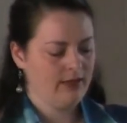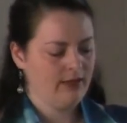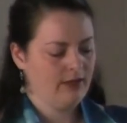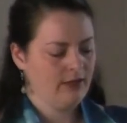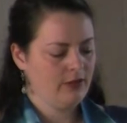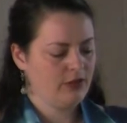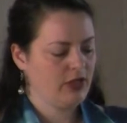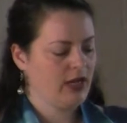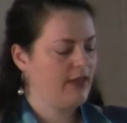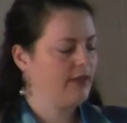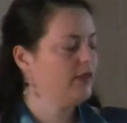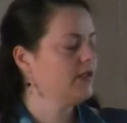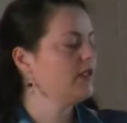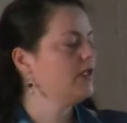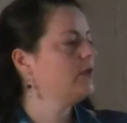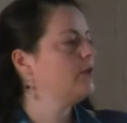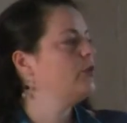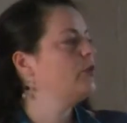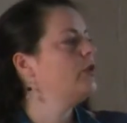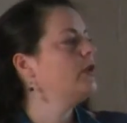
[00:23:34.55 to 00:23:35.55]
She had the
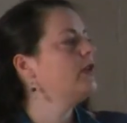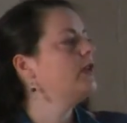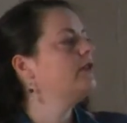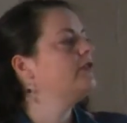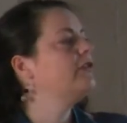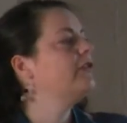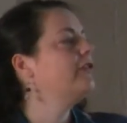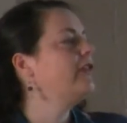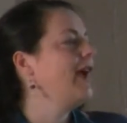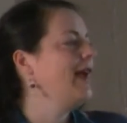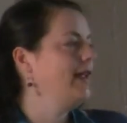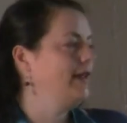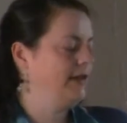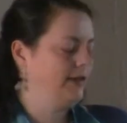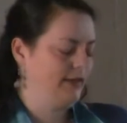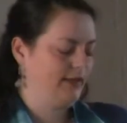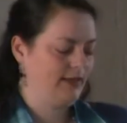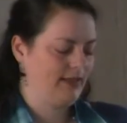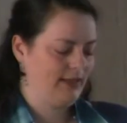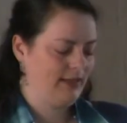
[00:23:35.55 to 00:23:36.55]
support of
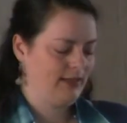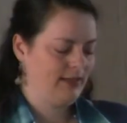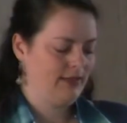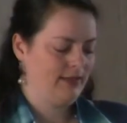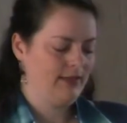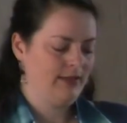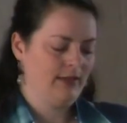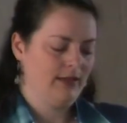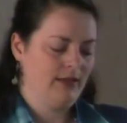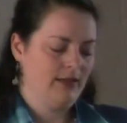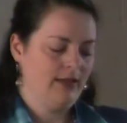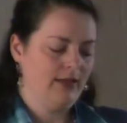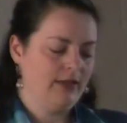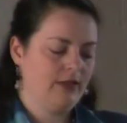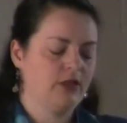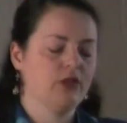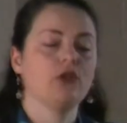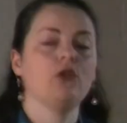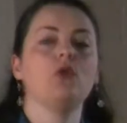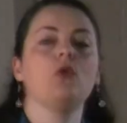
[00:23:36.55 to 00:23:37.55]
friends.
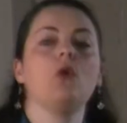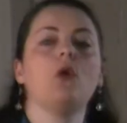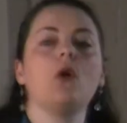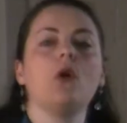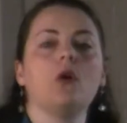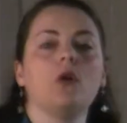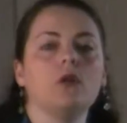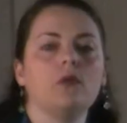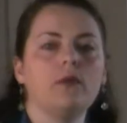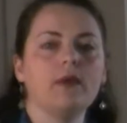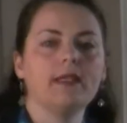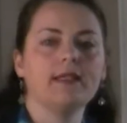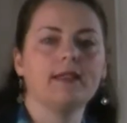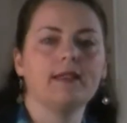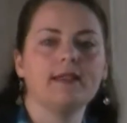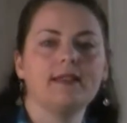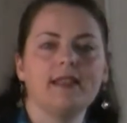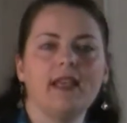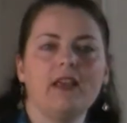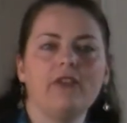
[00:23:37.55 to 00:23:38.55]
School was a
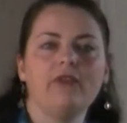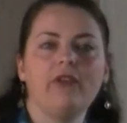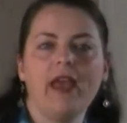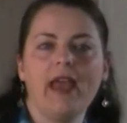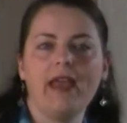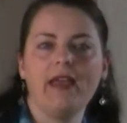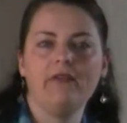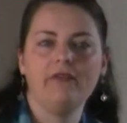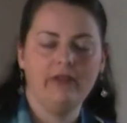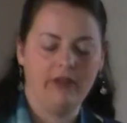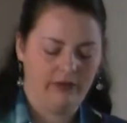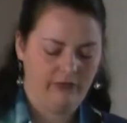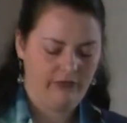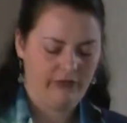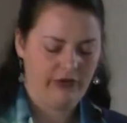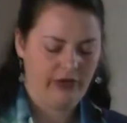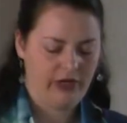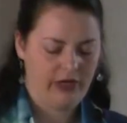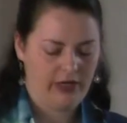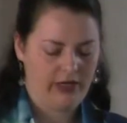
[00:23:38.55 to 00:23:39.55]
safe haven
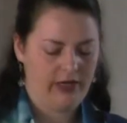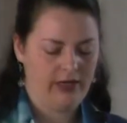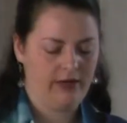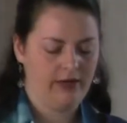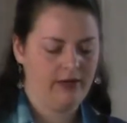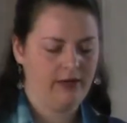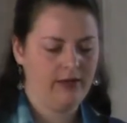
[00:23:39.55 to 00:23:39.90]
for her.